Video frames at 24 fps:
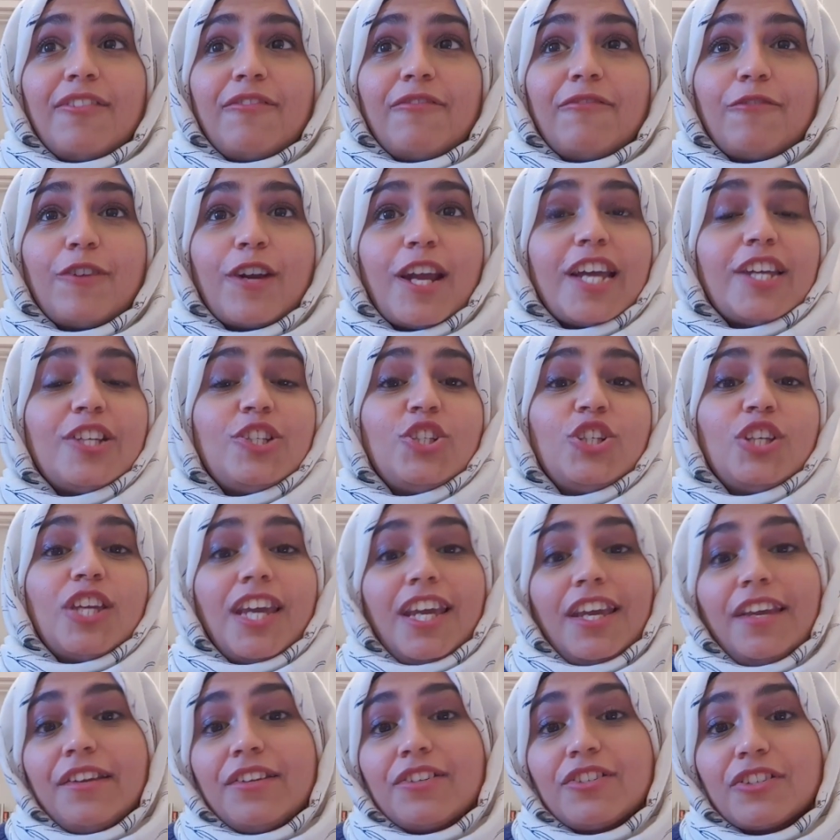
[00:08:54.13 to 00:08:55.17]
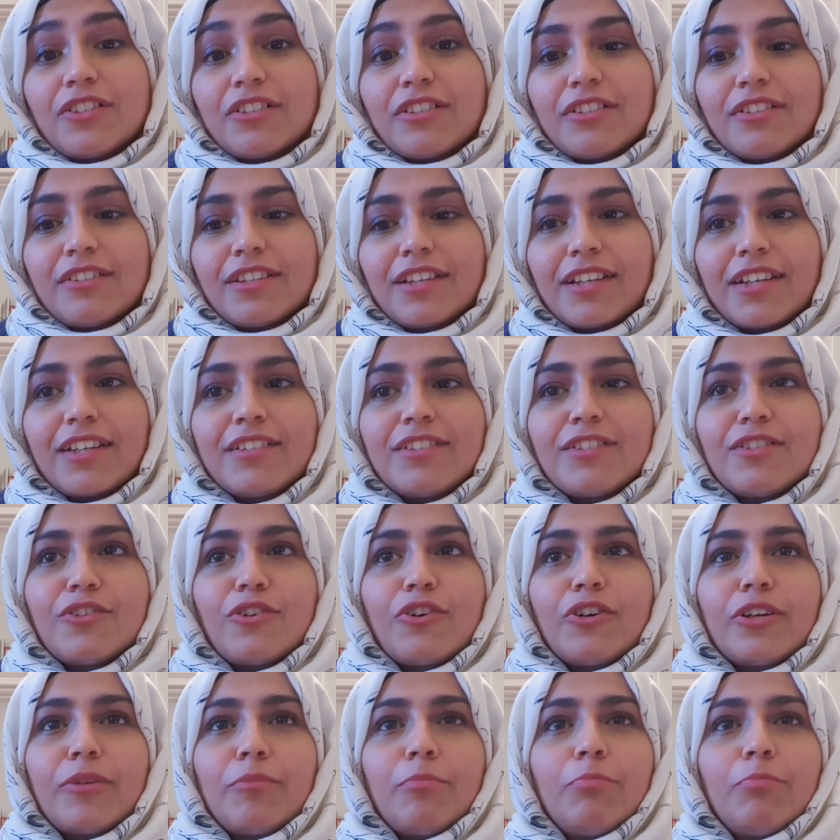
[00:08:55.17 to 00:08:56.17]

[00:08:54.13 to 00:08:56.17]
for education. Like, it's not a